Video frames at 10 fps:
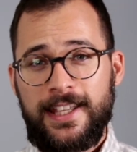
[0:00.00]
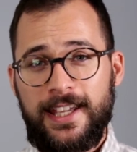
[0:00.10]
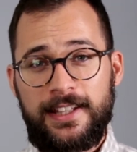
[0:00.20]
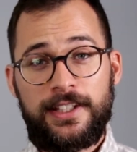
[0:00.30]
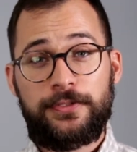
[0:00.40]

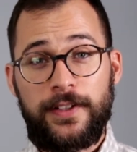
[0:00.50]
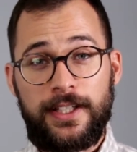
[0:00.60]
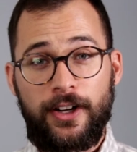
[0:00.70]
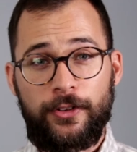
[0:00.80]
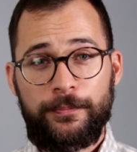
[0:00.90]
In this
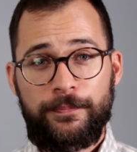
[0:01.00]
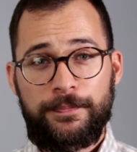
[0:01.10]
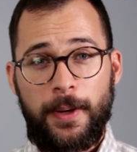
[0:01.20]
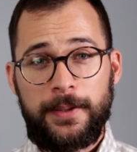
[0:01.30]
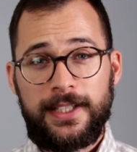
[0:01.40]
video,
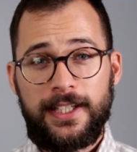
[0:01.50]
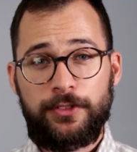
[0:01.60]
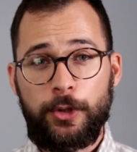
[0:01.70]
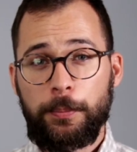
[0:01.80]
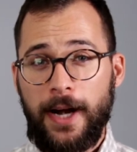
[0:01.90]
I'm going to give
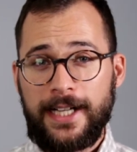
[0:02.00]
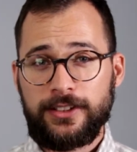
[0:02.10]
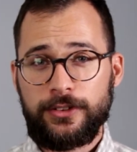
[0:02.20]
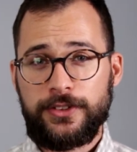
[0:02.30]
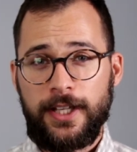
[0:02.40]
you
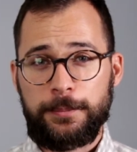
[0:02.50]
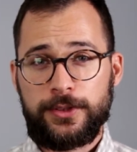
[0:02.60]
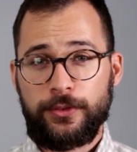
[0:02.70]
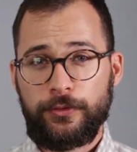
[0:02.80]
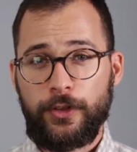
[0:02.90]
practical
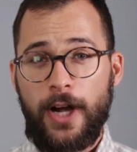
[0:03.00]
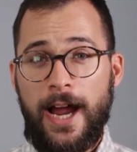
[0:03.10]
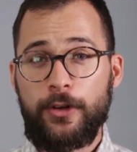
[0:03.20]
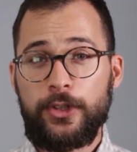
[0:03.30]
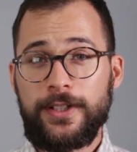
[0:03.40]
tips for
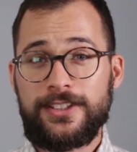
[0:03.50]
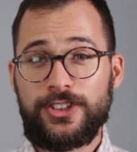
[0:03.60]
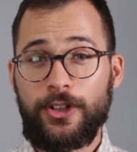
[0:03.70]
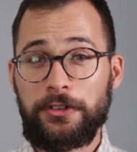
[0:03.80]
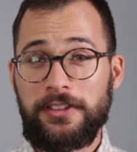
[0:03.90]
how you can
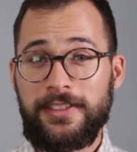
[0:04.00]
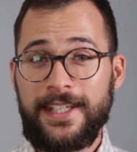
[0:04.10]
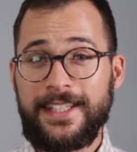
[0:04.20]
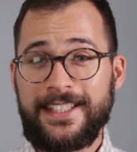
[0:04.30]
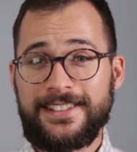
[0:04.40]
start
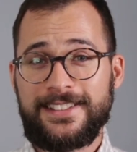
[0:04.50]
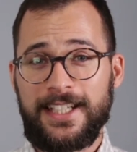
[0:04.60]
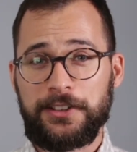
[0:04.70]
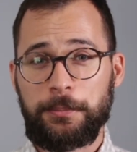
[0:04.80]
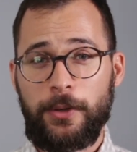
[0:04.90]
thinking in
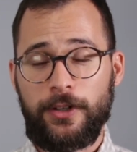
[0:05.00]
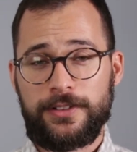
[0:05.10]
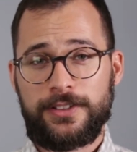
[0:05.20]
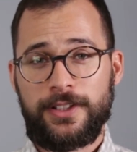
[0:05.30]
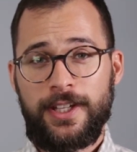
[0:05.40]
standard
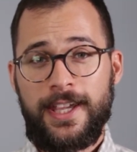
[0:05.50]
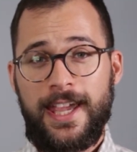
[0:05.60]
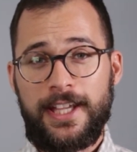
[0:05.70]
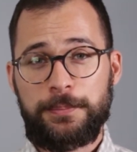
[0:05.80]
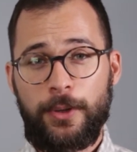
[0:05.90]
parts
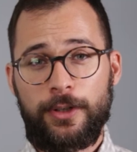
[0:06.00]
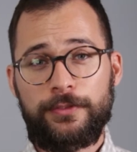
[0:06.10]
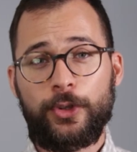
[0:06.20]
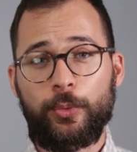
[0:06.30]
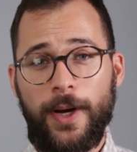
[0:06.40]
as part
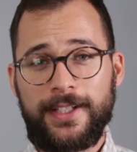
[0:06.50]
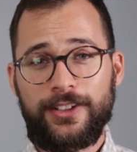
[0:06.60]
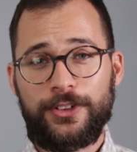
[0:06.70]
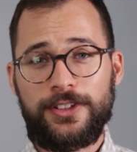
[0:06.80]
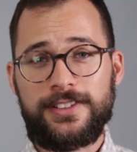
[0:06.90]
of your
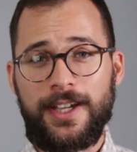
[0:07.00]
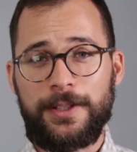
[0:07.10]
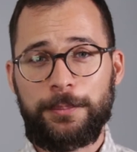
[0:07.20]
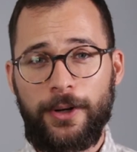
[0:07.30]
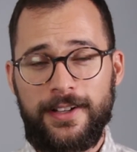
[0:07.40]
regular
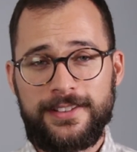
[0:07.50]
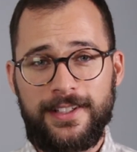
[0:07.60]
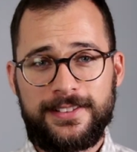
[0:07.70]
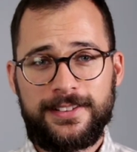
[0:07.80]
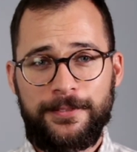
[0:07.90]
design
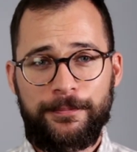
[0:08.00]
process.